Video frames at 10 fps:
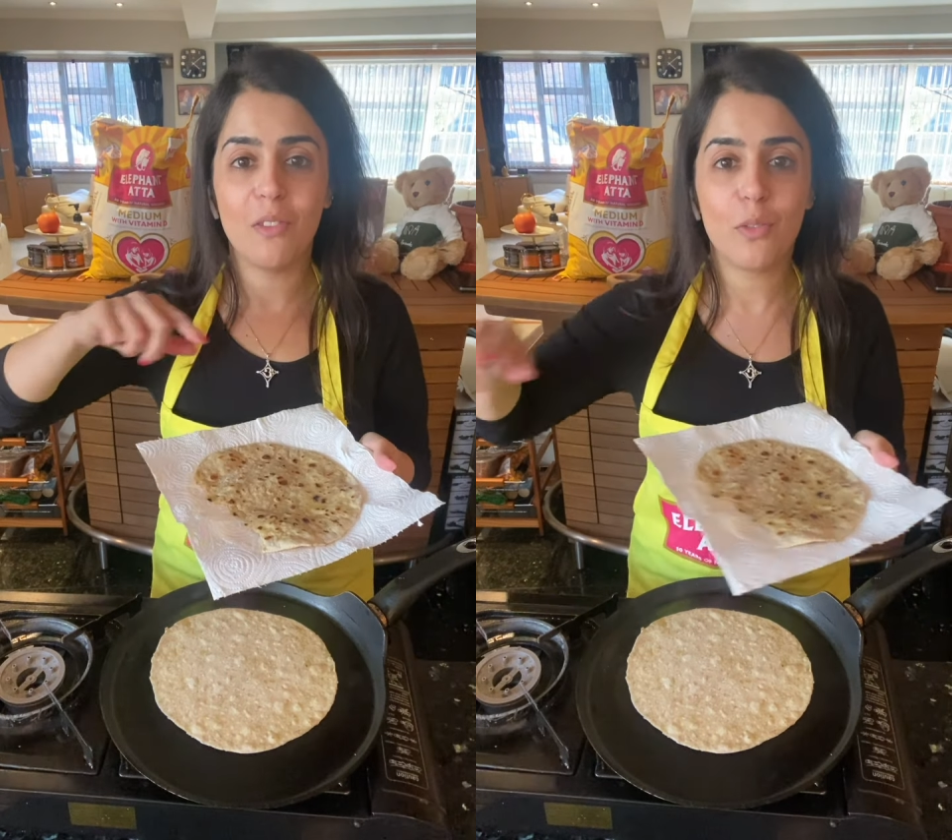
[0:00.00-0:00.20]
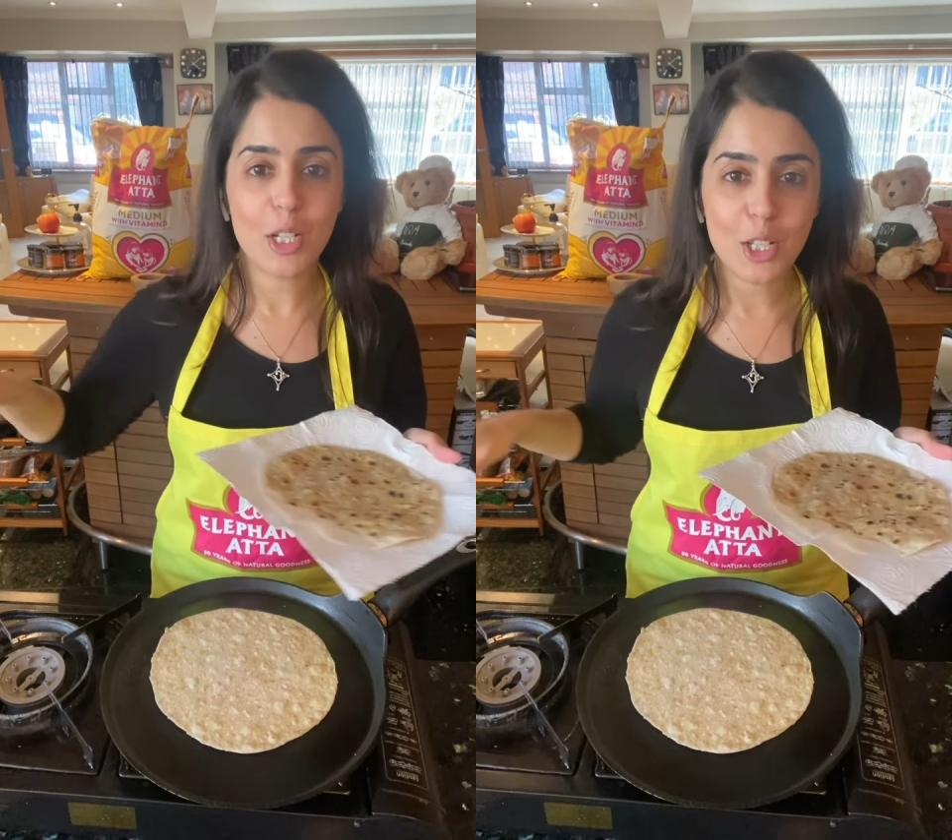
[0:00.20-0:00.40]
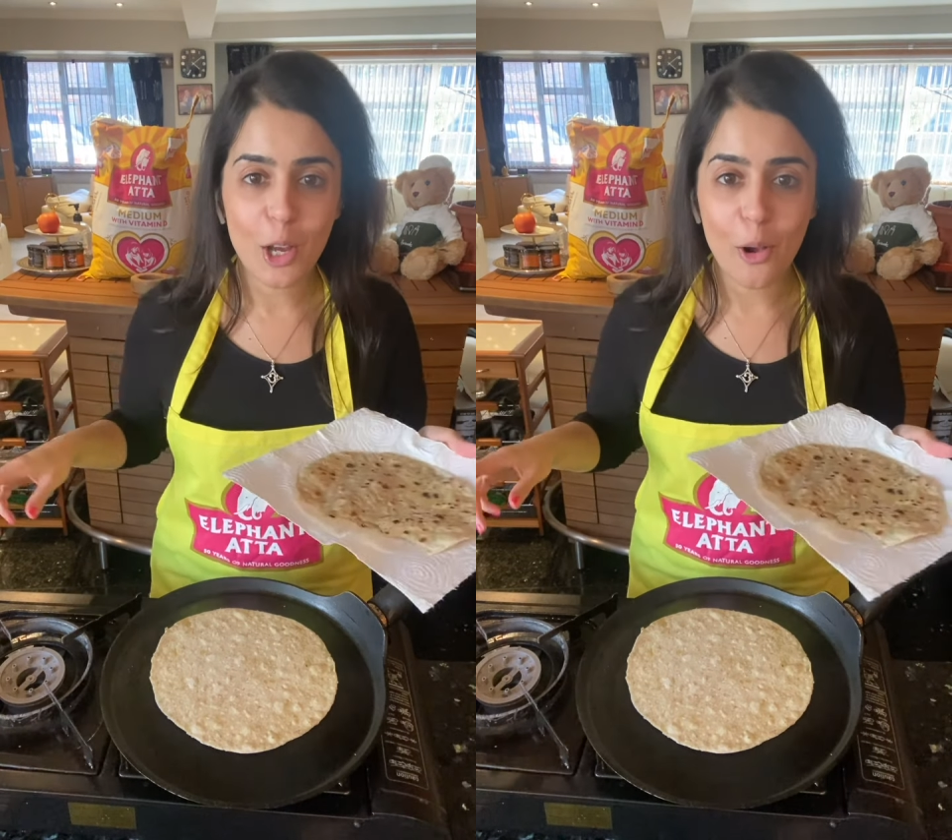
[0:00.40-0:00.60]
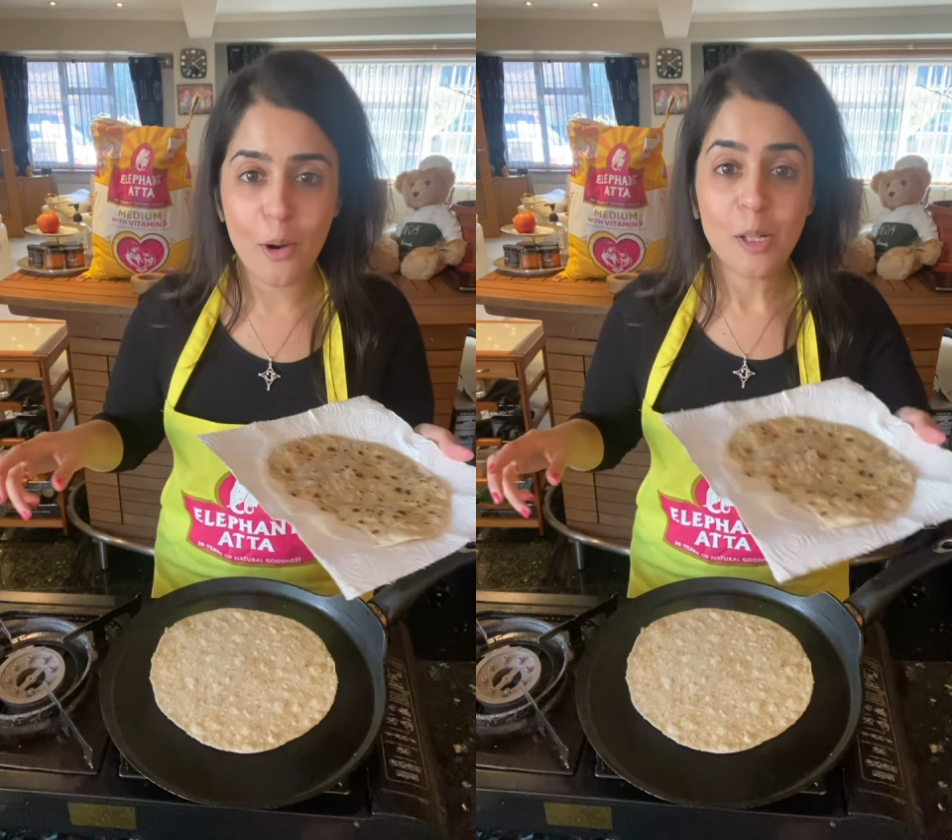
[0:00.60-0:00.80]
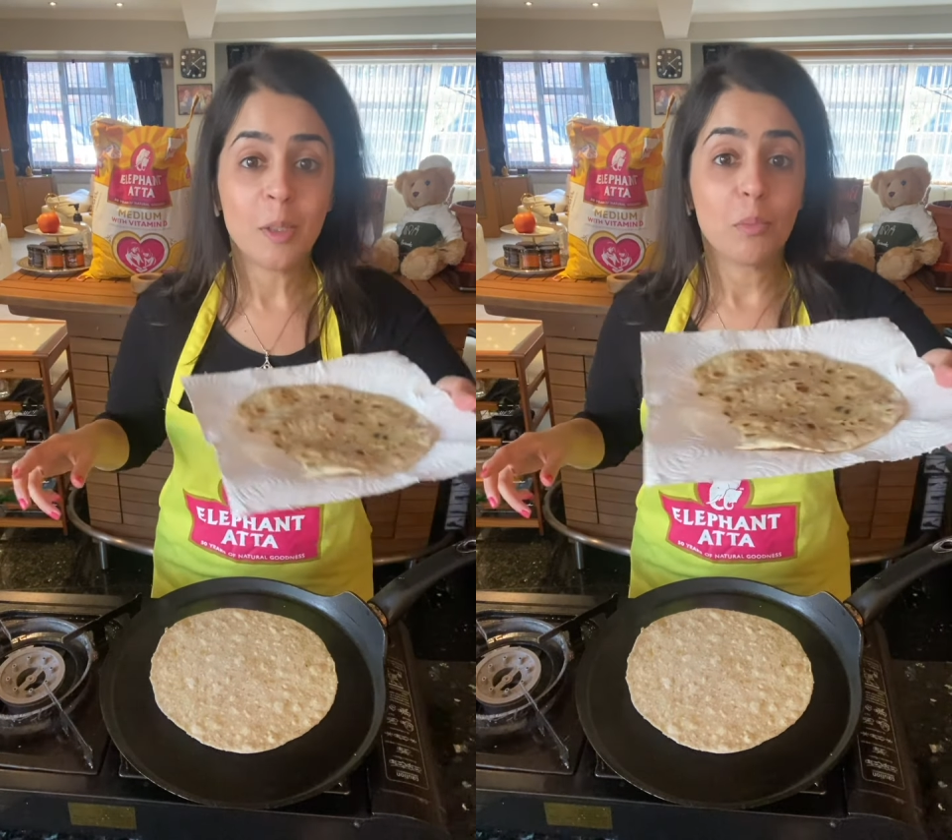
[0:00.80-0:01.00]
video.
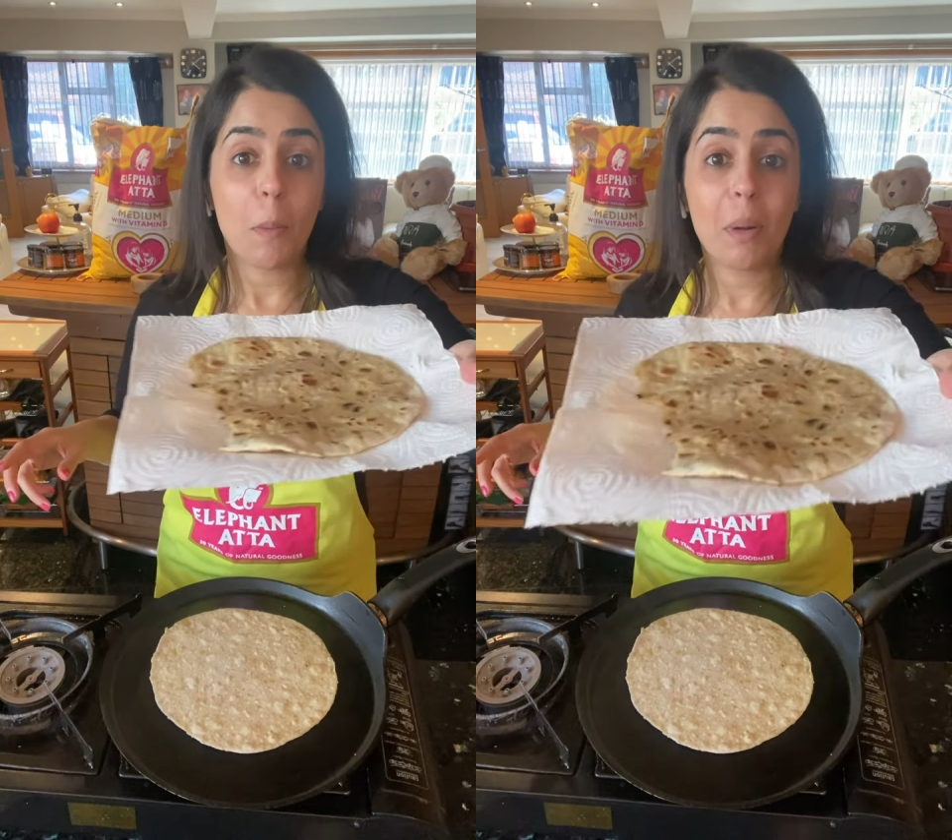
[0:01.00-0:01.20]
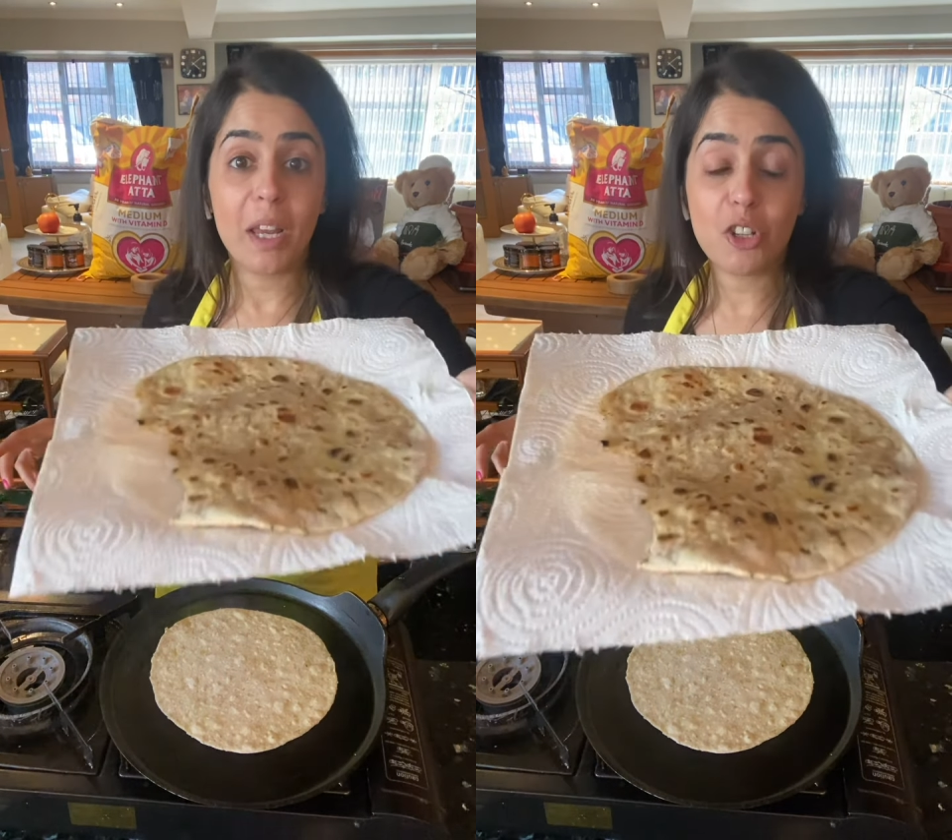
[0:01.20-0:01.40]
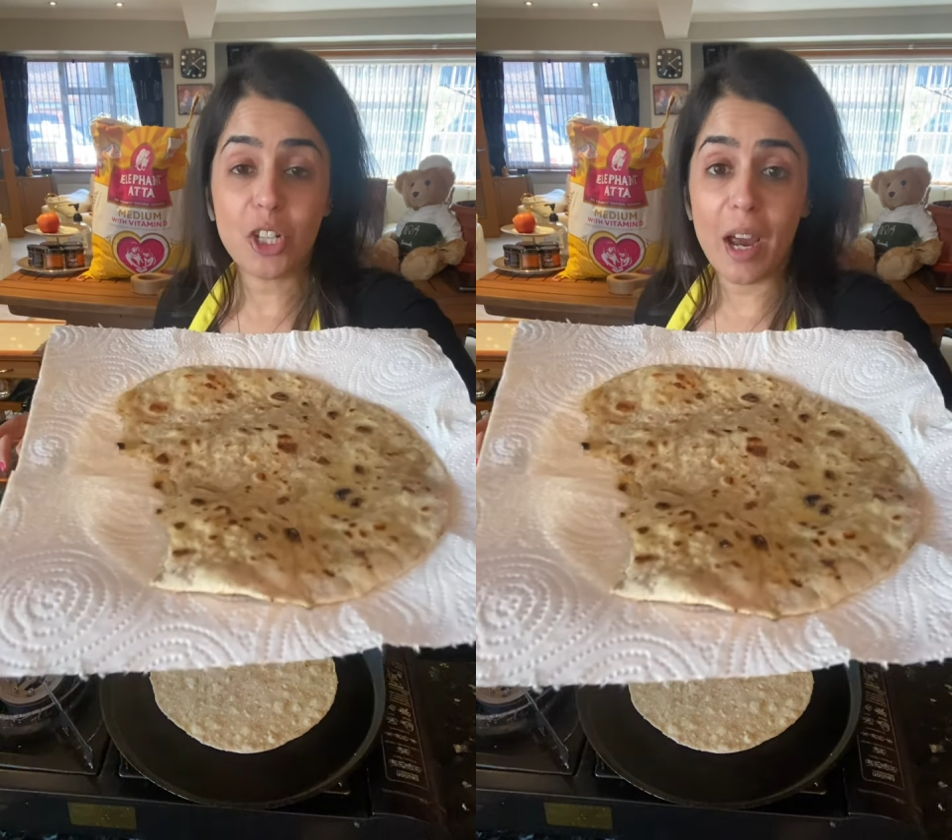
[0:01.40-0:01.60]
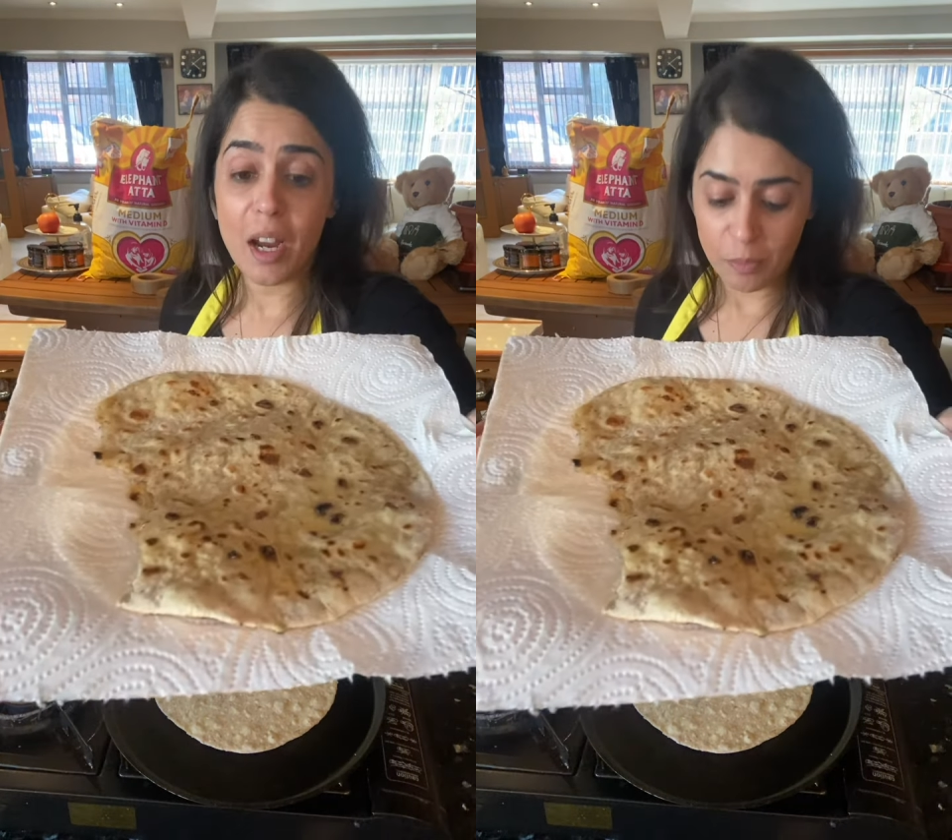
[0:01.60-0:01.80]
Please share,